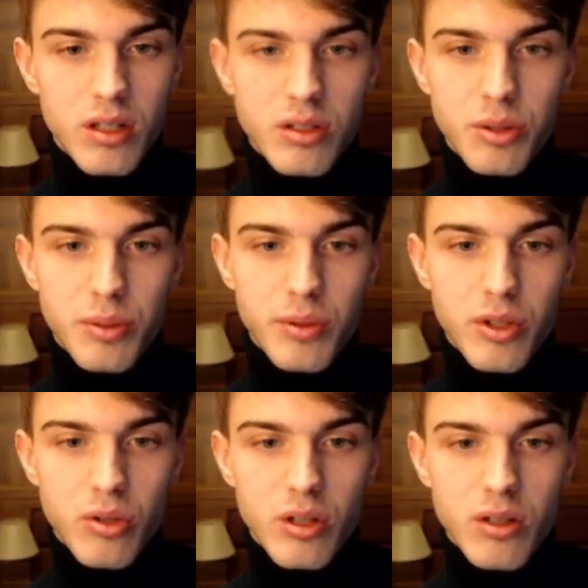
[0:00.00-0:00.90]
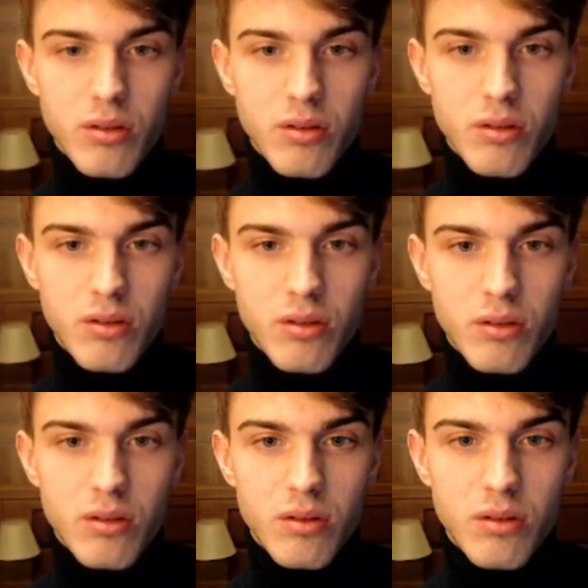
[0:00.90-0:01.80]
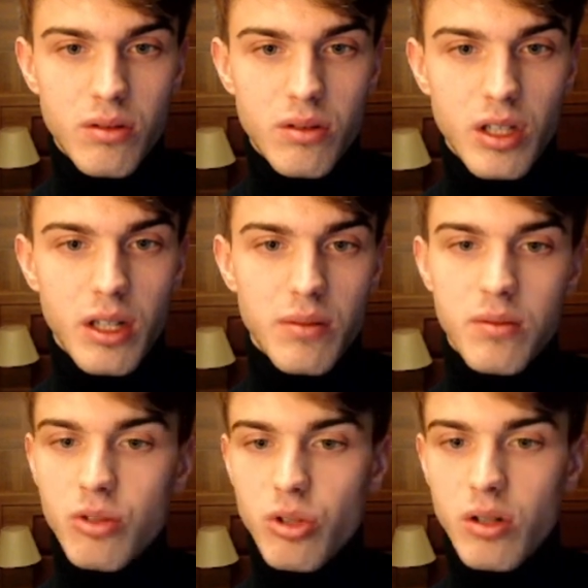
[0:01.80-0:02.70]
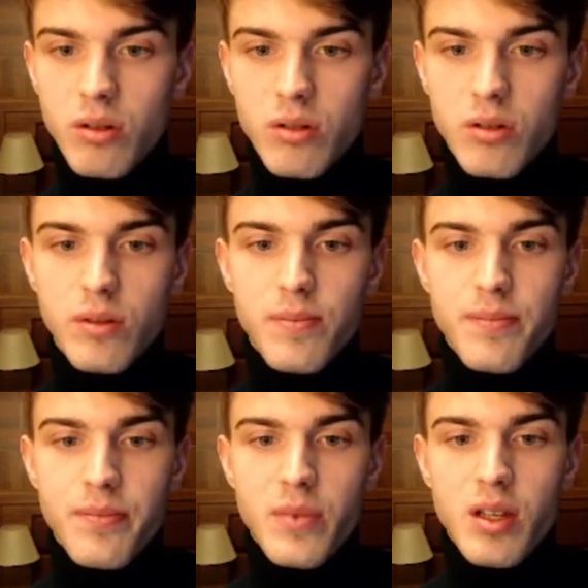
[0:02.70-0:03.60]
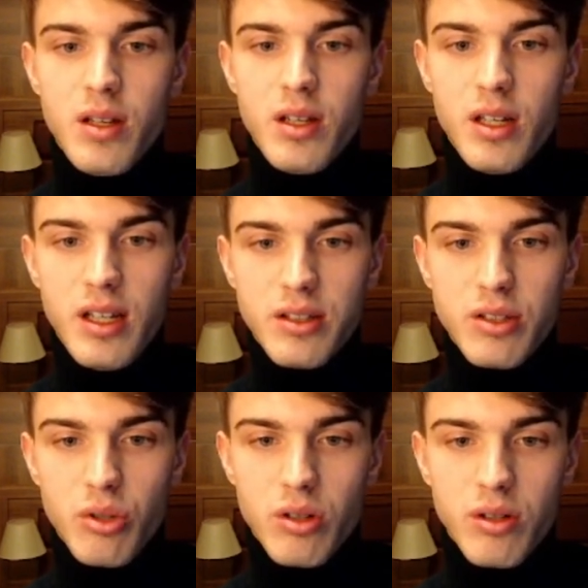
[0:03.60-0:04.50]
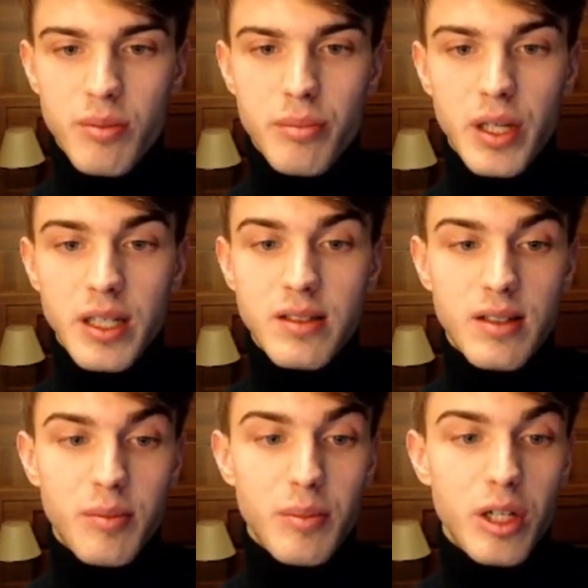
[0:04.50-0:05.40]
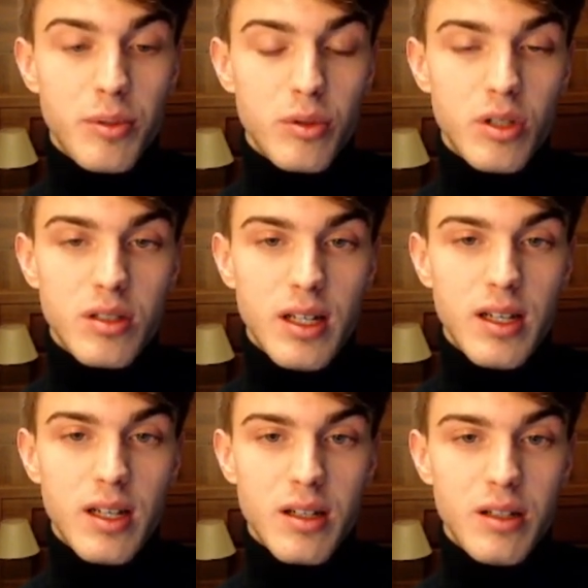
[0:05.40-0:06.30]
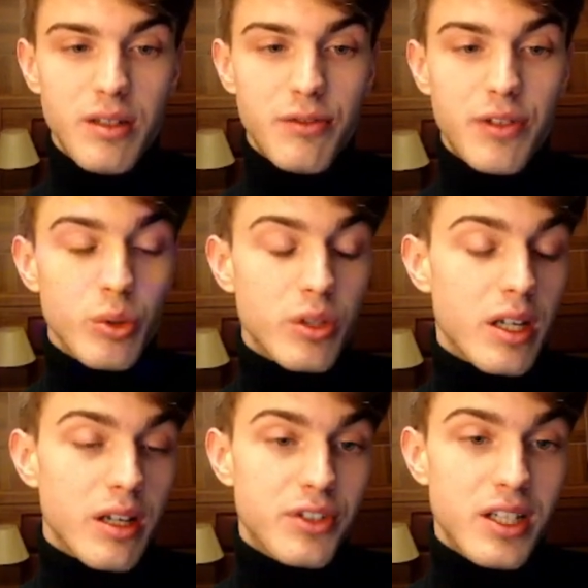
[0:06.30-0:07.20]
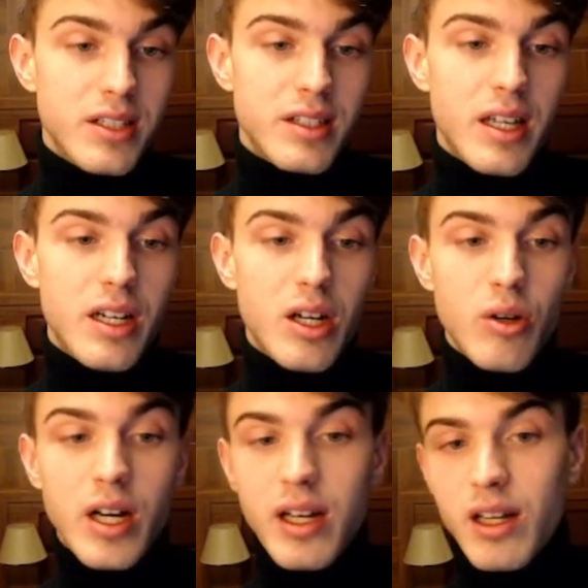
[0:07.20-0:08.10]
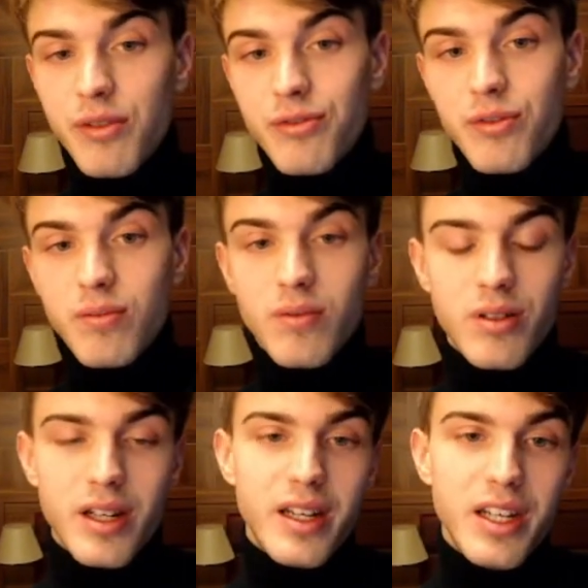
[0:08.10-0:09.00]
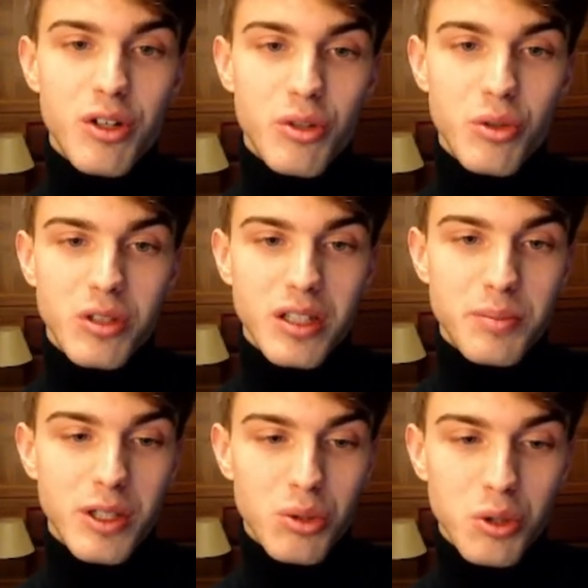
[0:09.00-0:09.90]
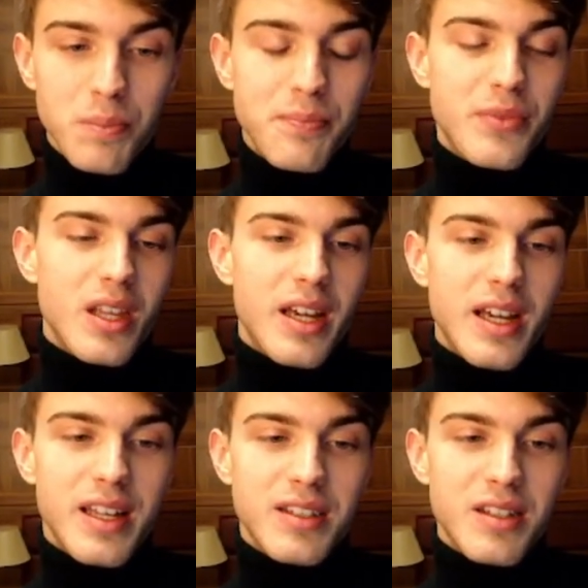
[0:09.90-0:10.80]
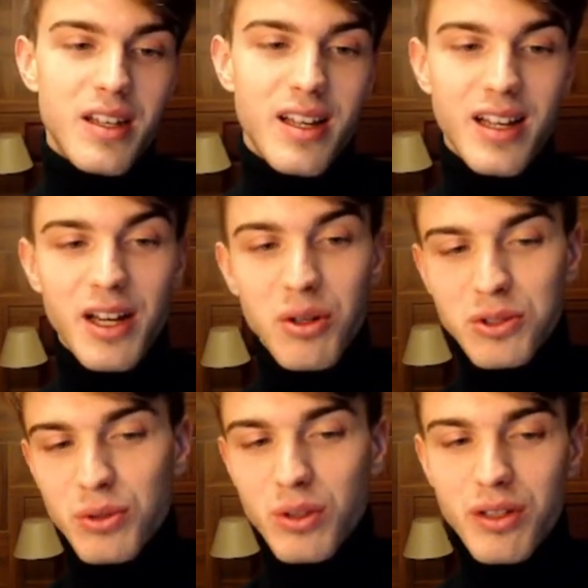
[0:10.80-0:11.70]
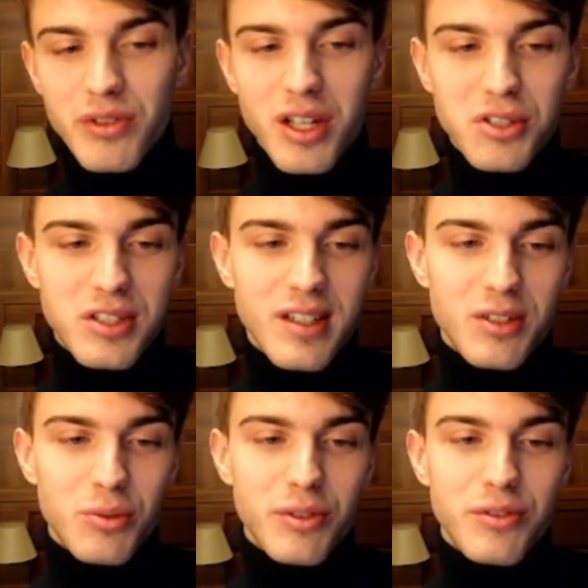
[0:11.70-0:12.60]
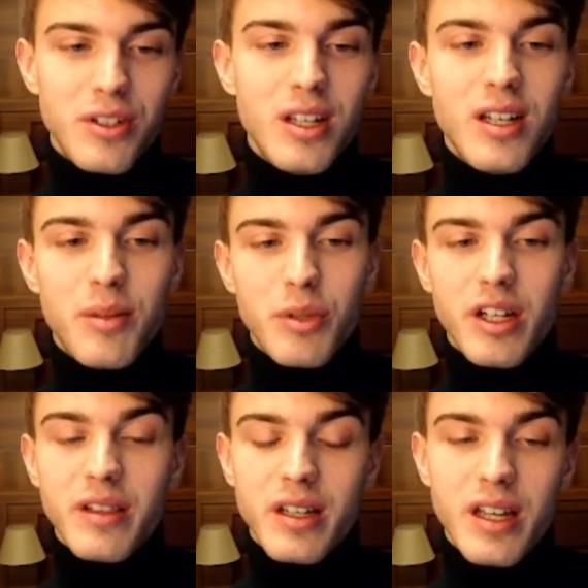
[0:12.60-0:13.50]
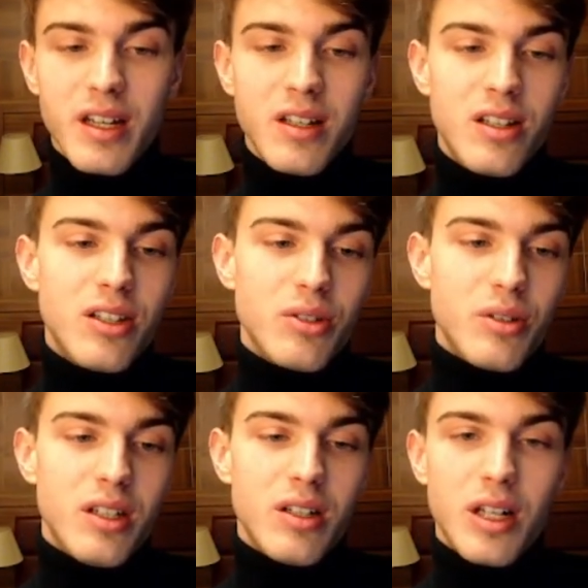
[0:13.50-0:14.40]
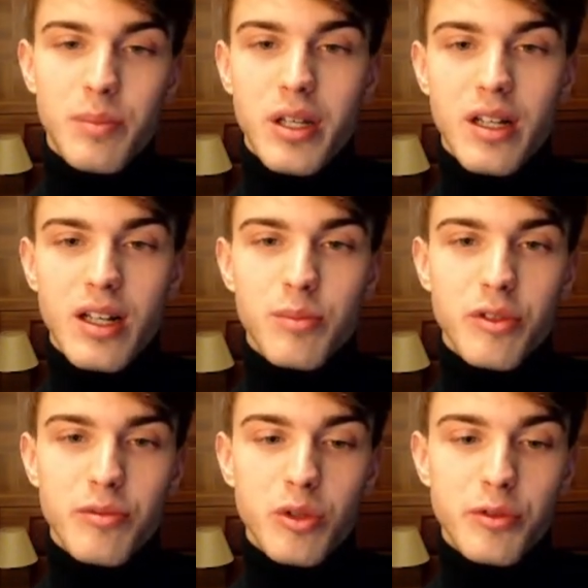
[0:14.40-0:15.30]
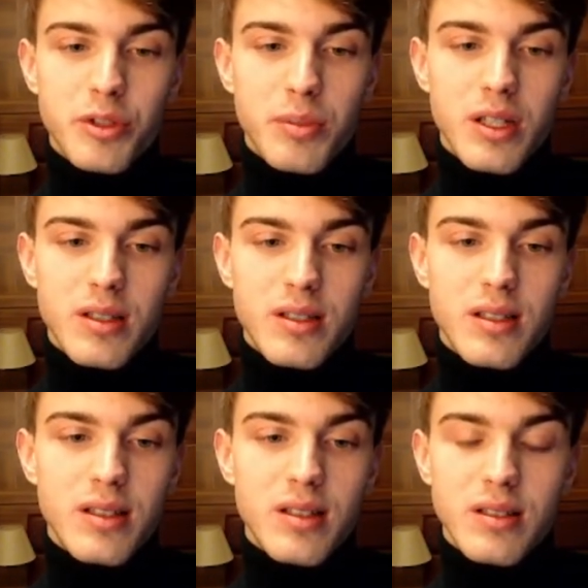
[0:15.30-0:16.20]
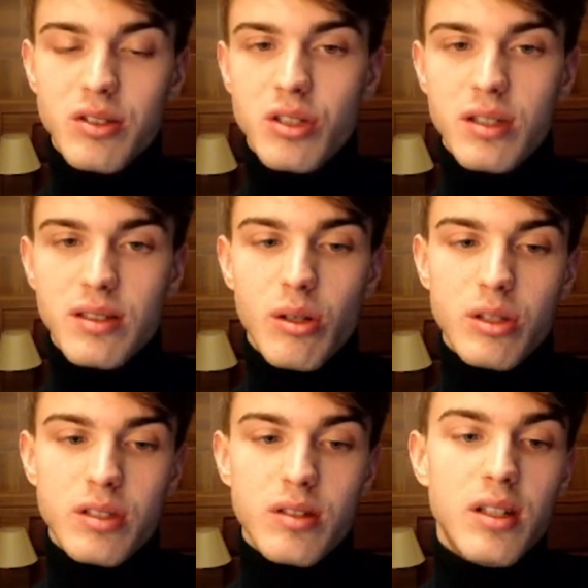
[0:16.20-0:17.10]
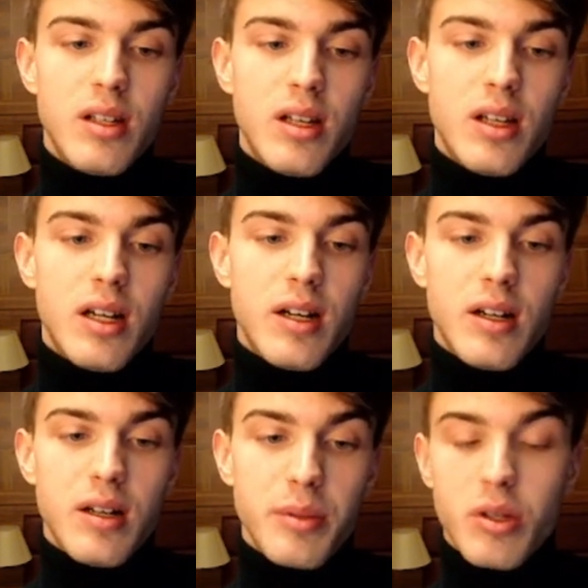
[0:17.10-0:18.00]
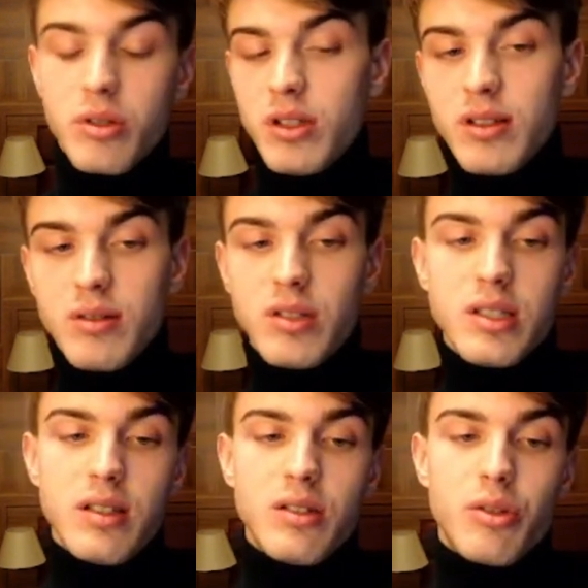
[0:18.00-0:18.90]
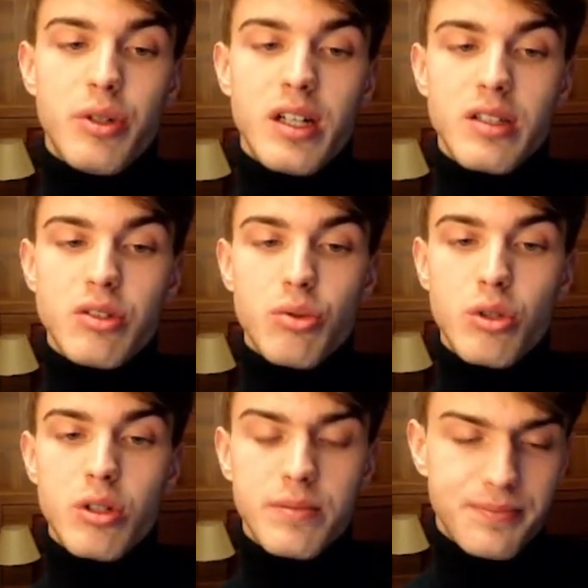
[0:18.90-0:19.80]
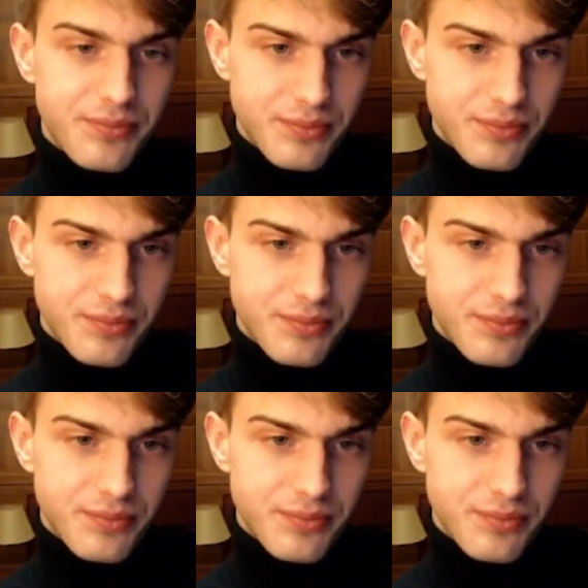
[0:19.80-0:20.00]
This is probably a draw, yeah. Yeah, draw. It's a draw, but my opponent unluckily found king f6, and now I have neither rook takes b2, and I also don't have king g6 with bringing the king. So here I played a couple of moves, but this is just lost because he just has the queen against the rook.